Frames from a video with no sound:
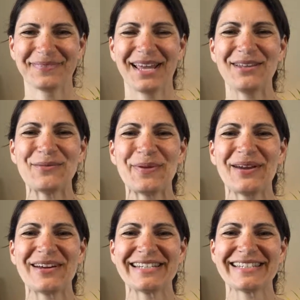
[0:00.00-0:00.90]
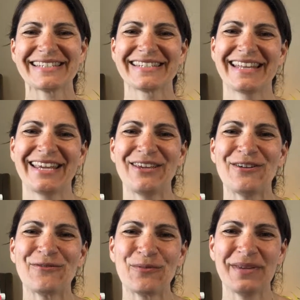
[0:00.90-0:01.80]
Hello parents, thank
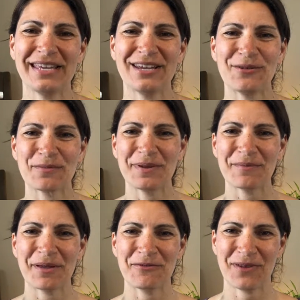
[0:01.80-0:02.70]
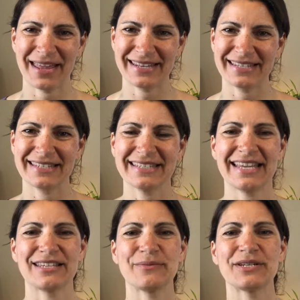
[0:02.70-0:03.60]
you for being here with me, my friends,
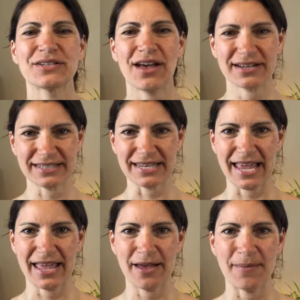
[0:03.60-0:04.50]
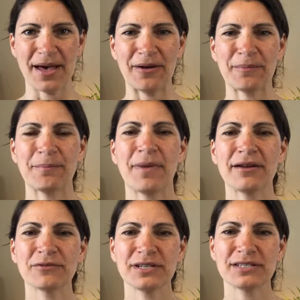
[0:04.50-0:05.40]
as we talk today about
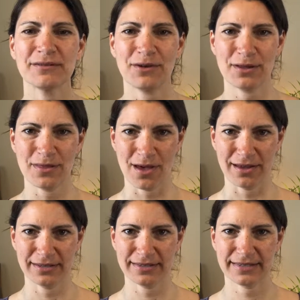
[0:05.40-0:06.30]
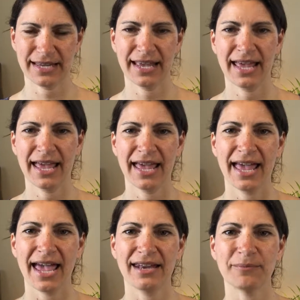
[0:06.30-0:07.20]
mindfulness of our thoughts,
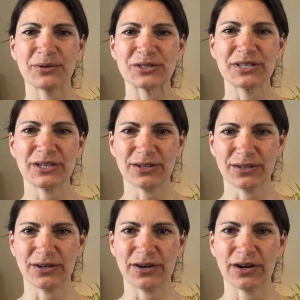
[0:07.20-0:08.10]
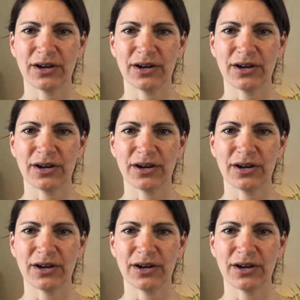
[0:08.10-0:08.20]
and in particular,